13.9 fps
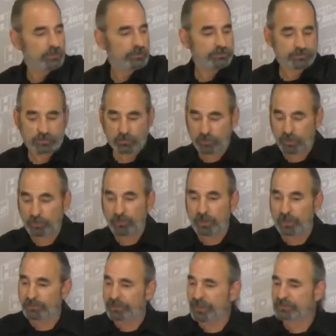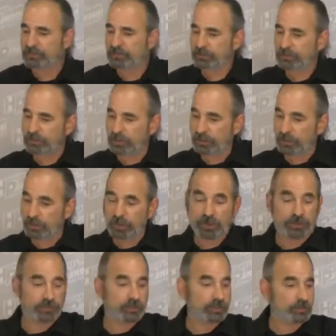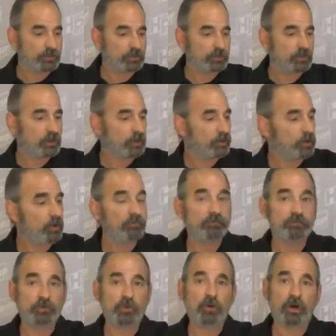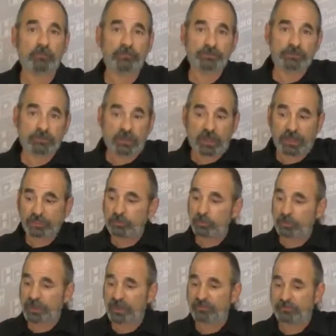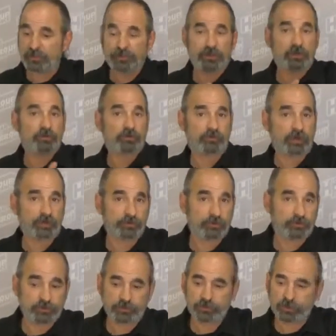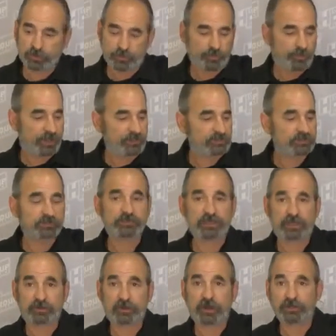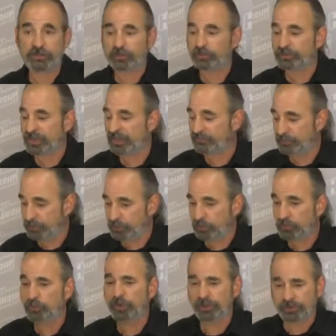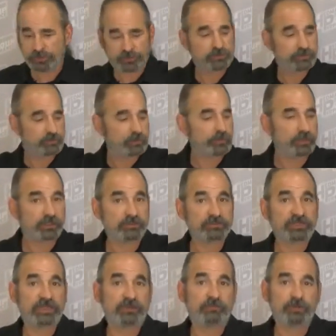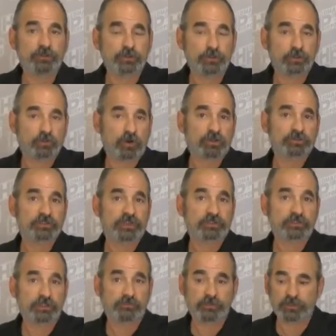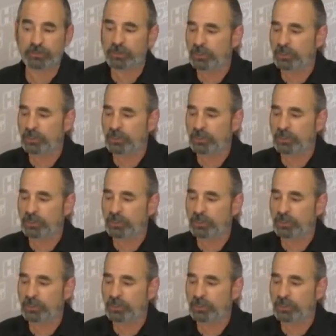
So that's a good overview of this line. We have a number of other bases that I don't have here, but this is, like I say, a very good cross-section of it.